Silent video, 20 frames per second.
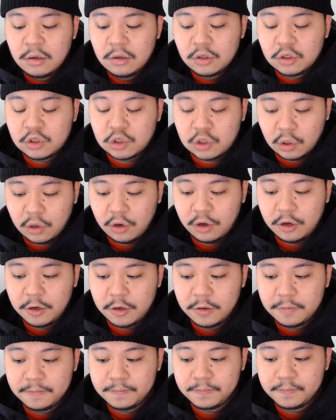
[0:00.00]
So
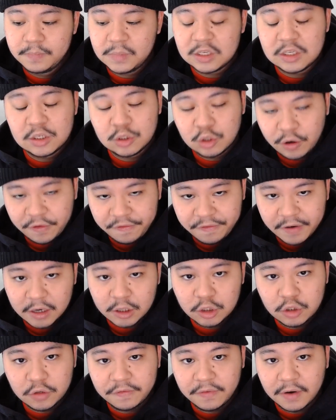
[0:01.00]
this is not
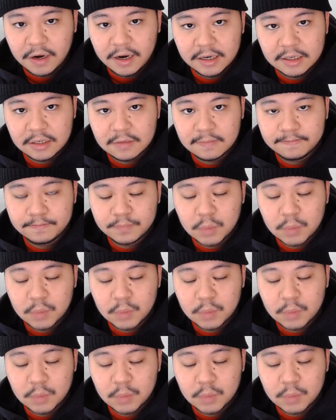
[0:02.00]
financial advice.